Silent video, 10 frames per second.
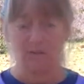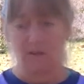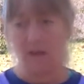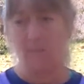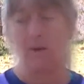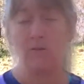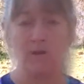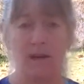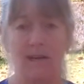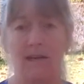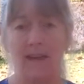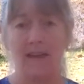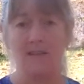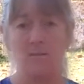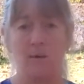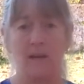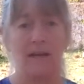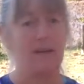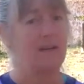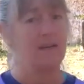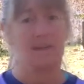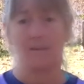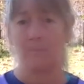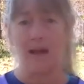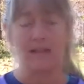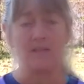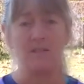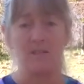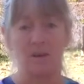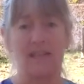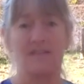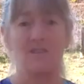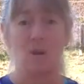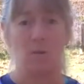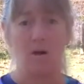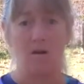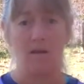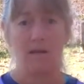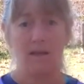the coming training days when the mileages are getting so long.